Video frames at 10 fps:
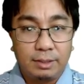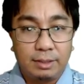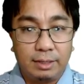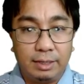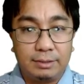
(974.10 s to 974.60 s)

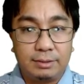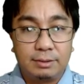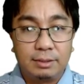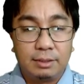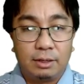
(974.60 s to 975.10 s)

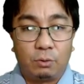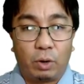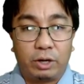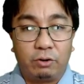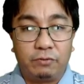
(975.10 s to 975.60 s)
is
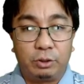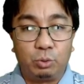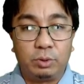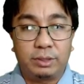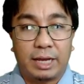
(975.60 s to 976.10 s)

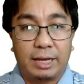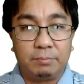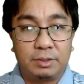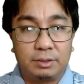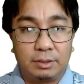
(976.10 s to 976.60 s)
1/2
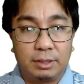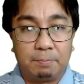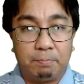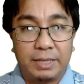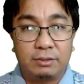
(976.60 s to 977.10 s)
times the
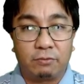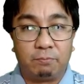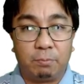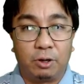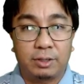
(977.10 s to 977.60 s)
mass
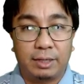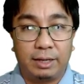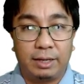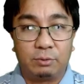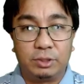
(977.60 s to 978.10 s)
of block A,